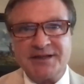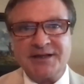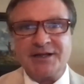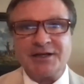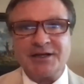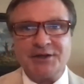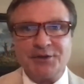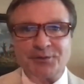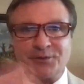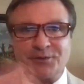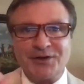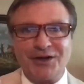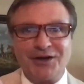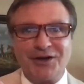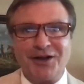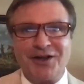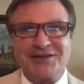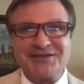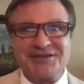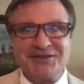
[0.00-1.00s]
You'll recall
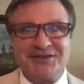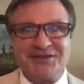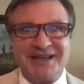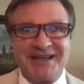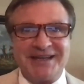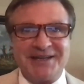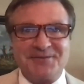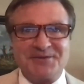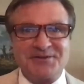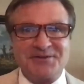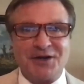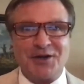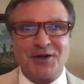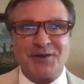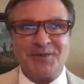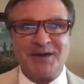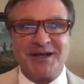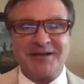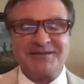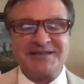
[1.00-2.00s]
also that it was all
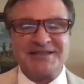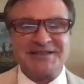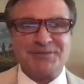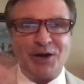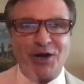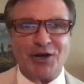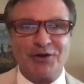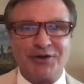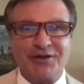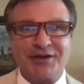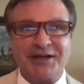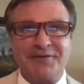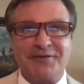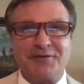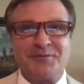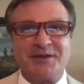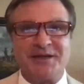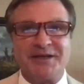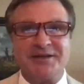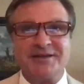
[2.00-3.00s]
about smaller
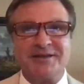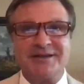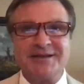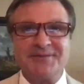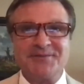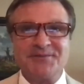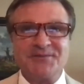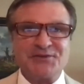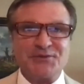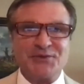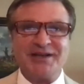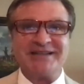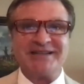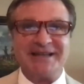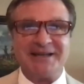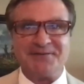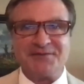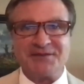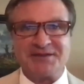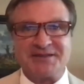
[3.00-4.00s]
government, shrink
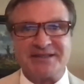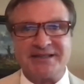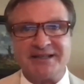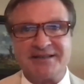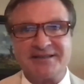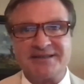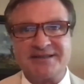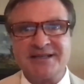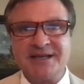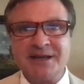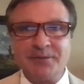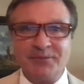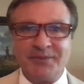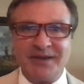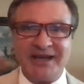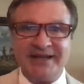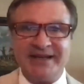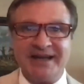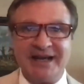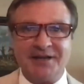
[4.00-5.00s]
deficits,
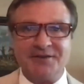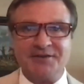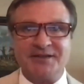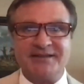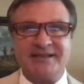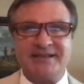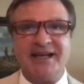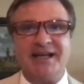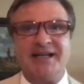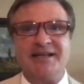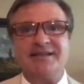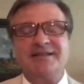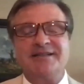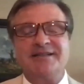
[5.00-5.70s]
pay down the debt.